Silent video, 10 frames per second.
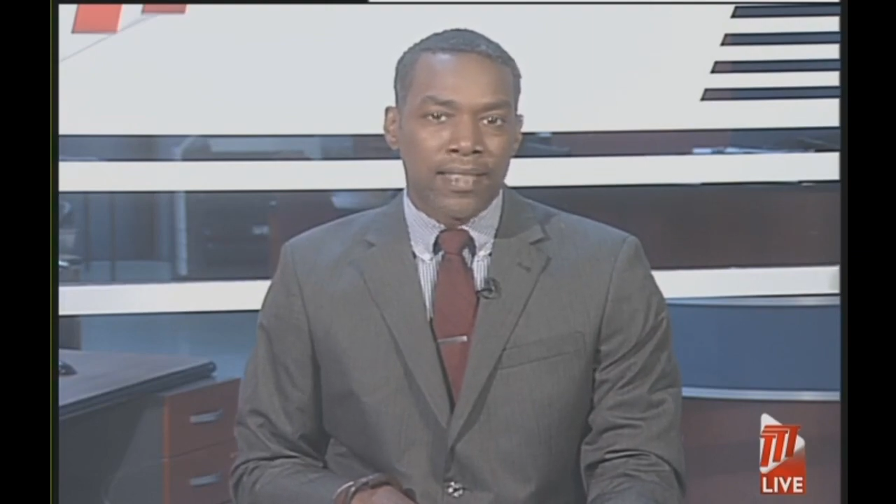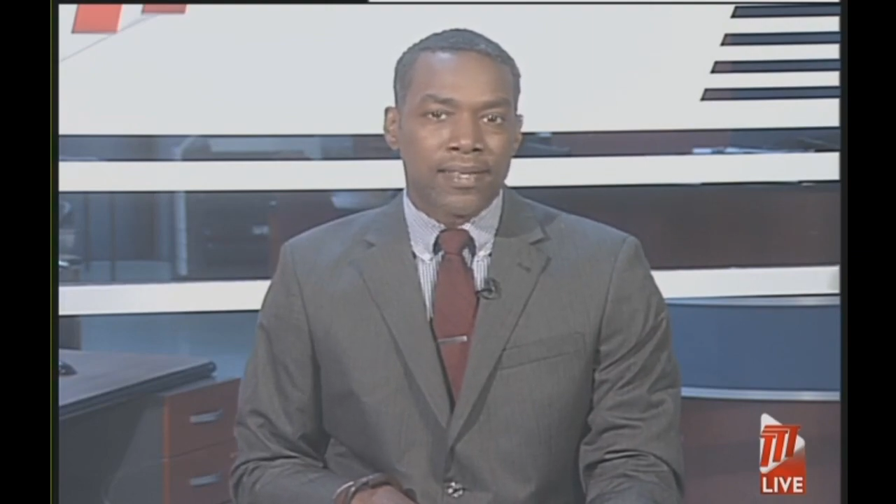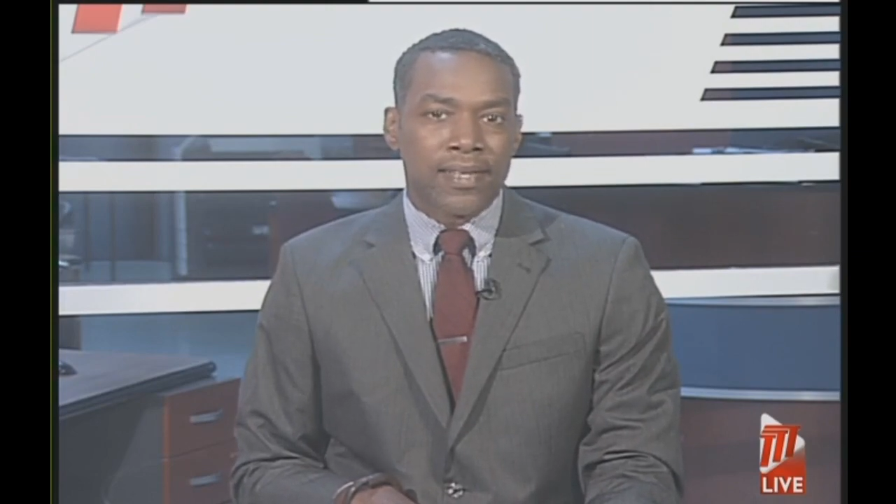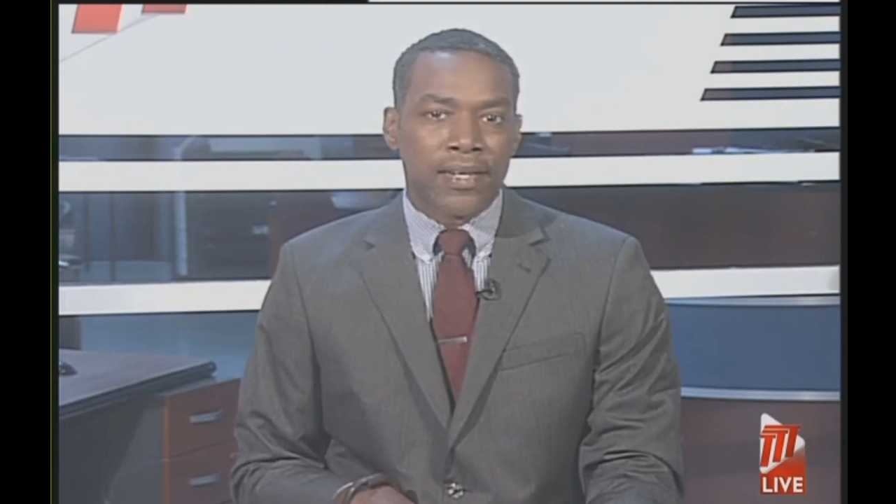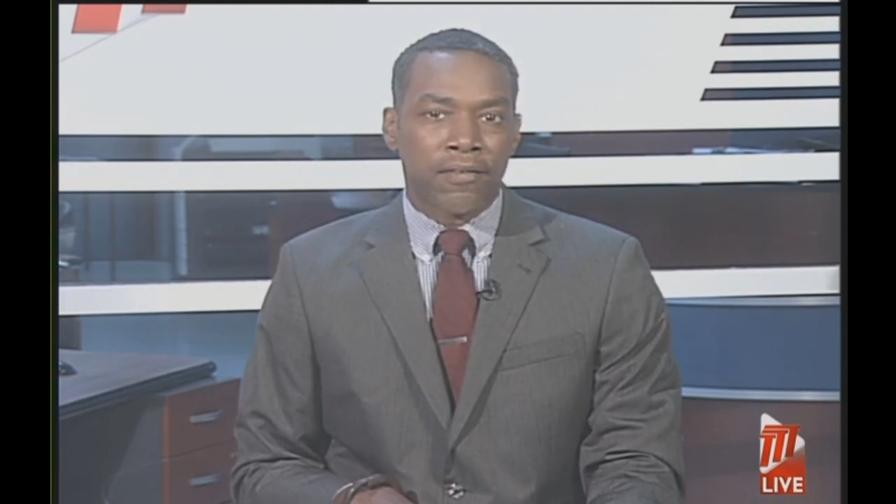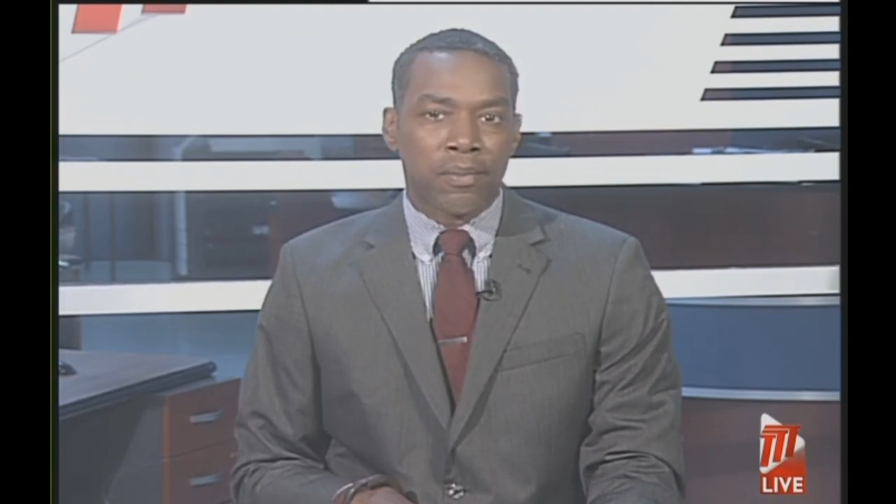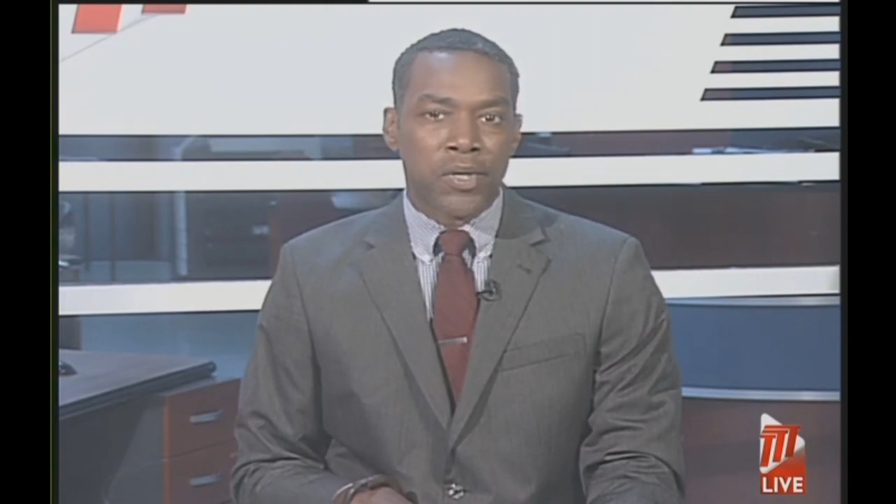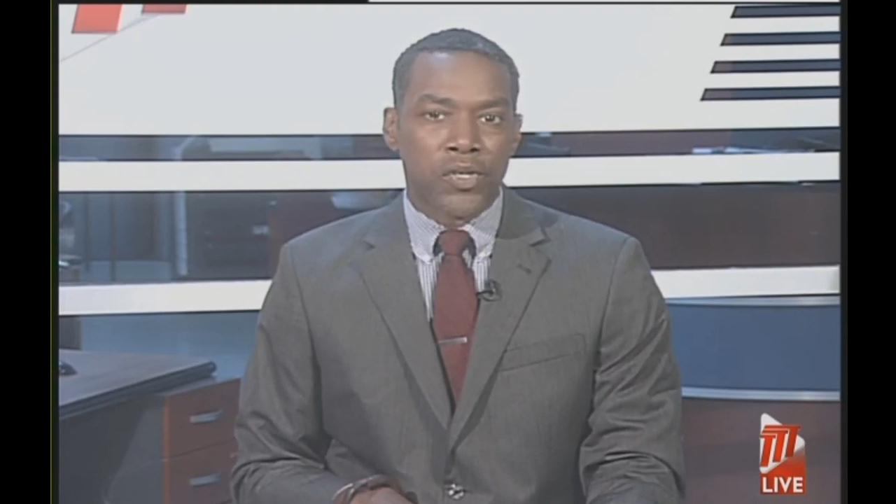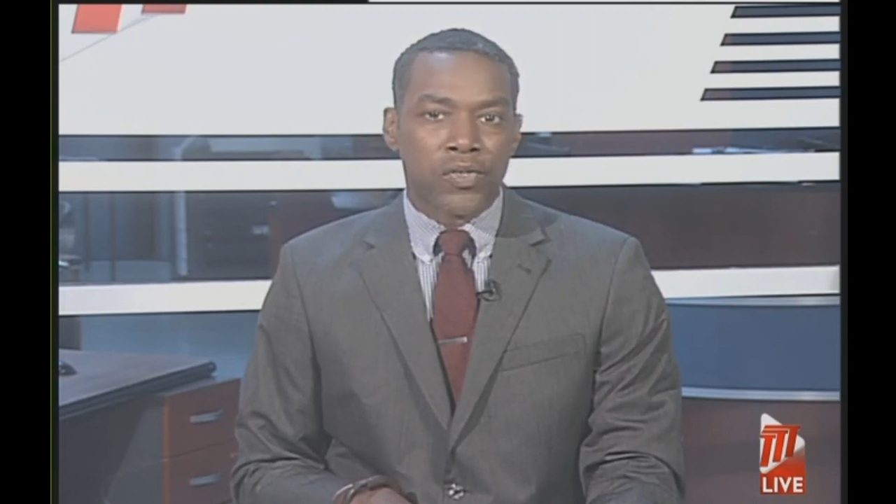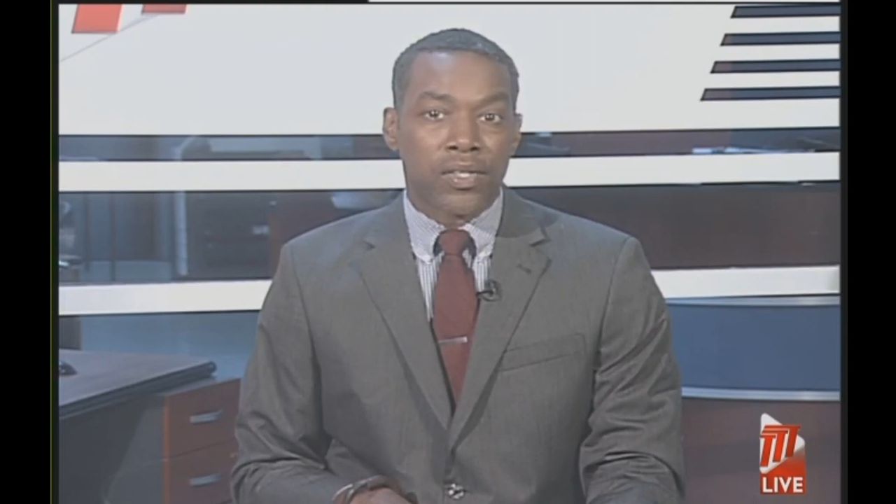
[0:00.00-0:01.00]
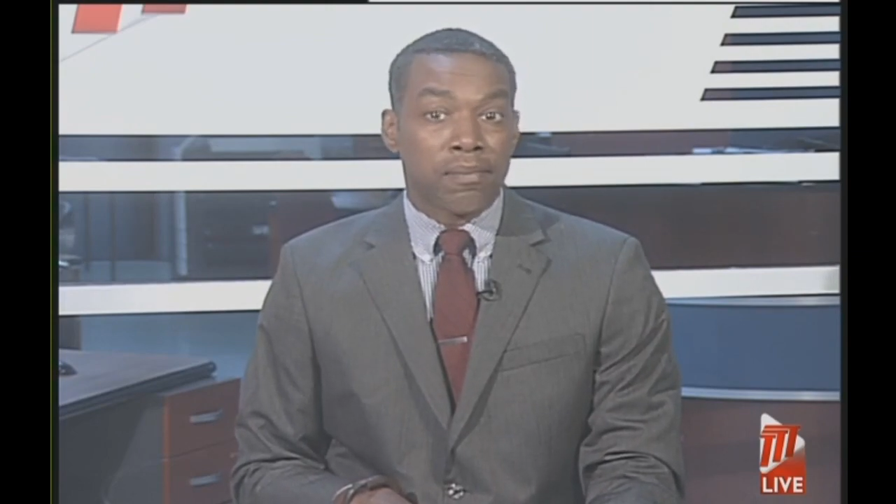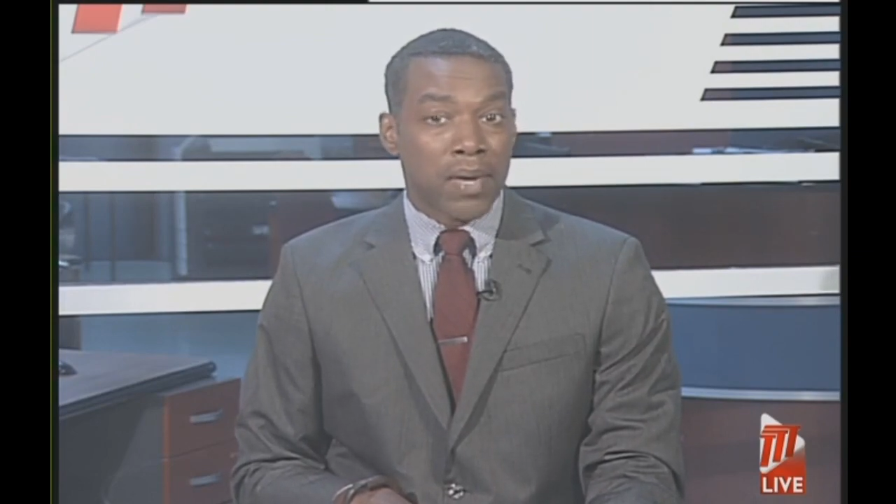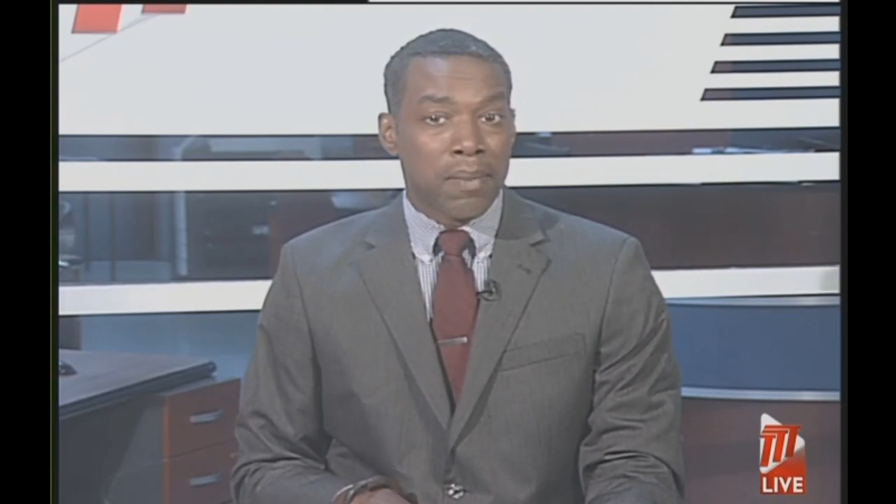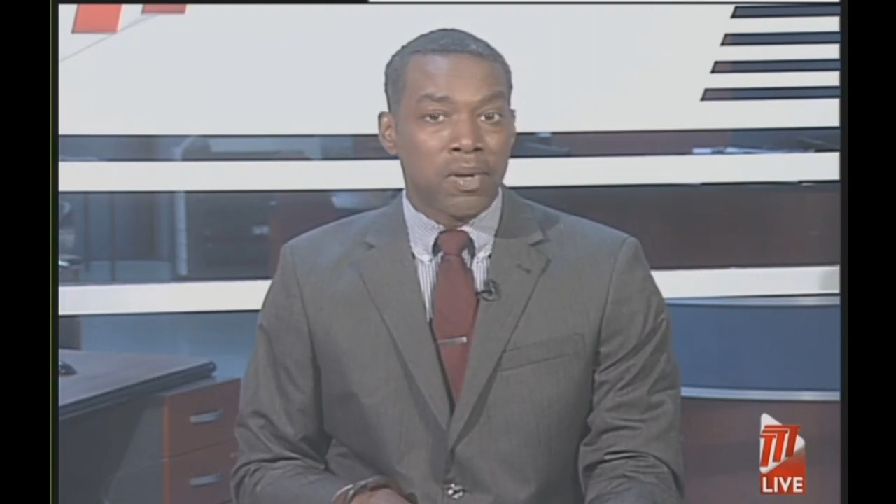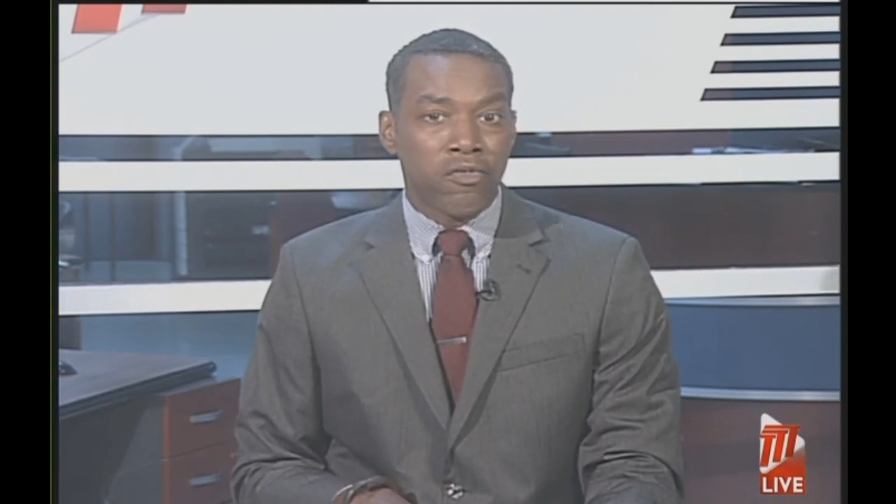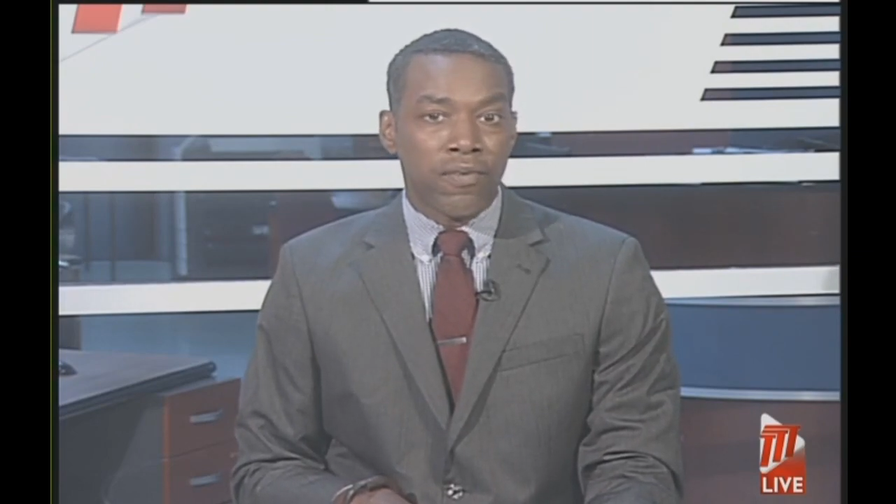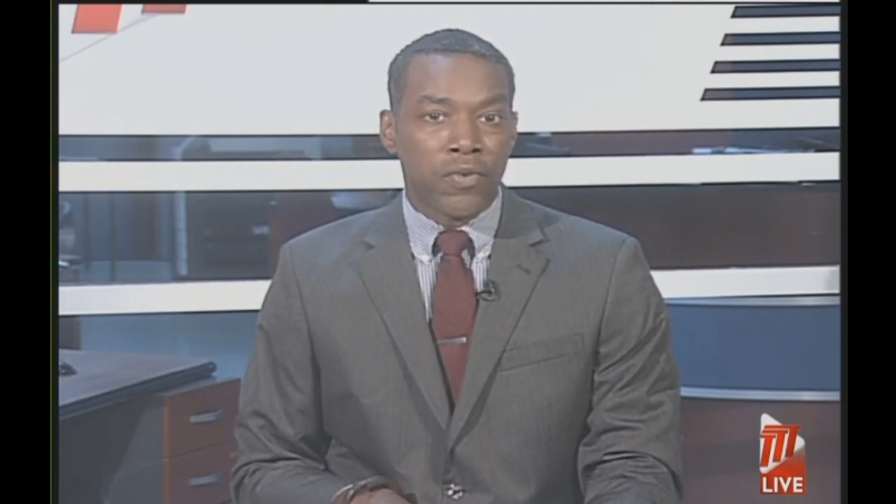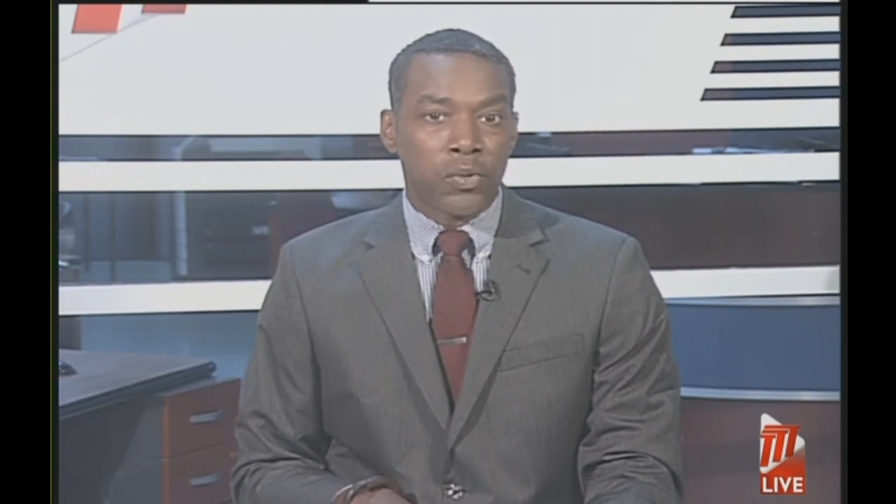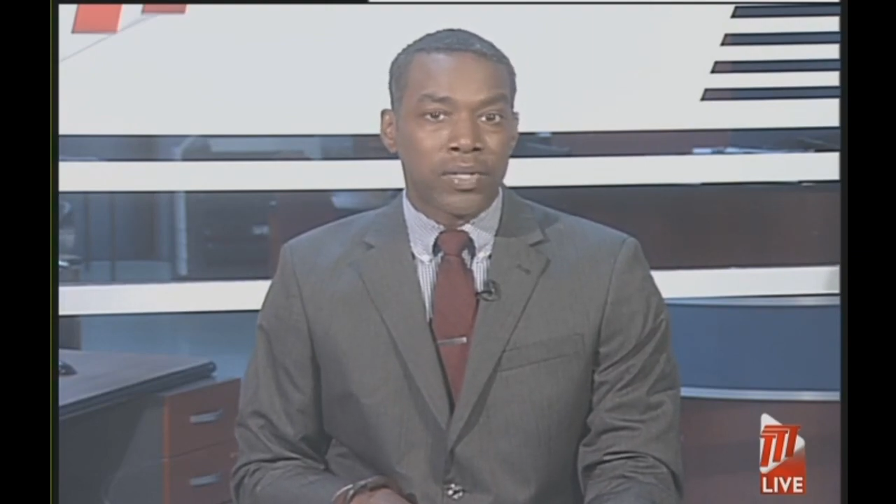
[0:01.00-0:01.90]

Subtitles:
The state of emergency may be revoked